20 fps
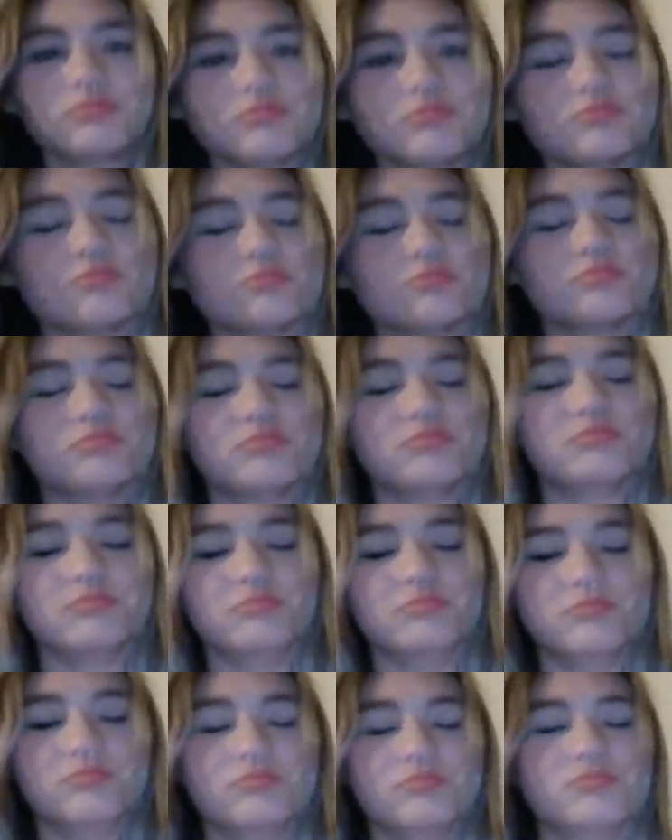
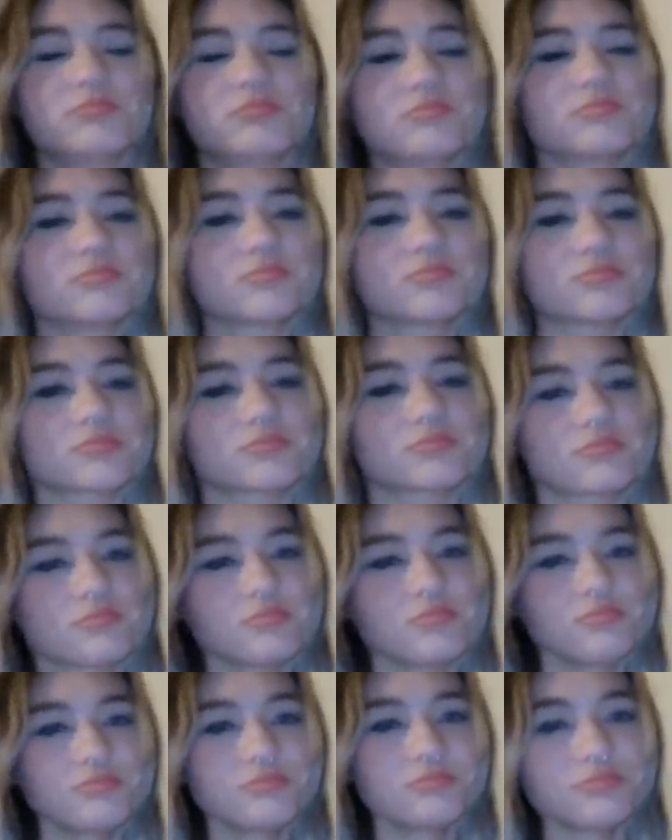
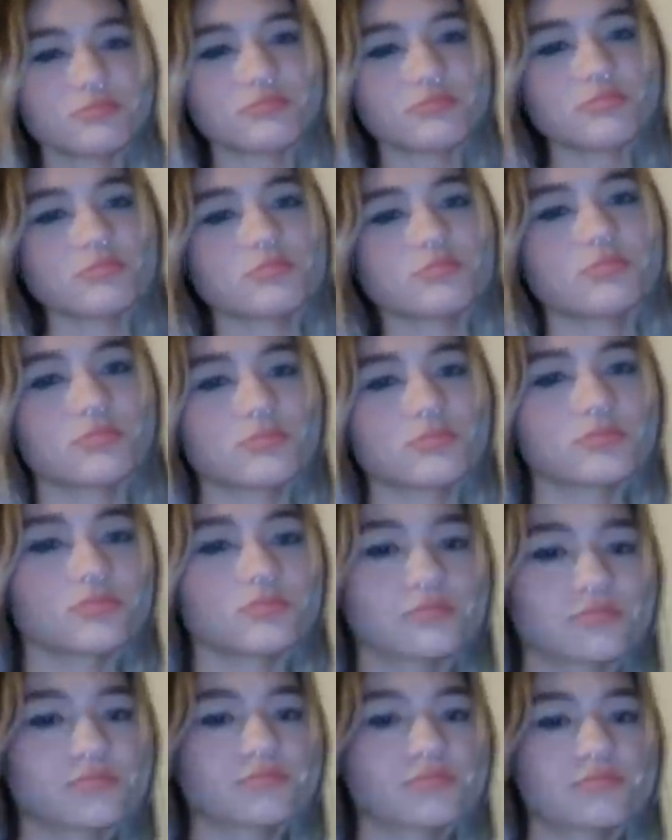
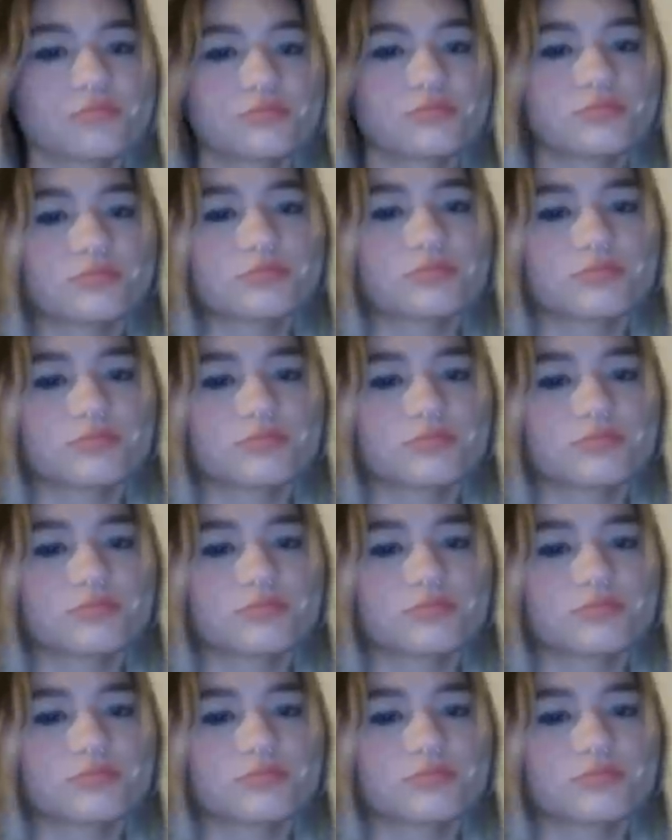[no speech]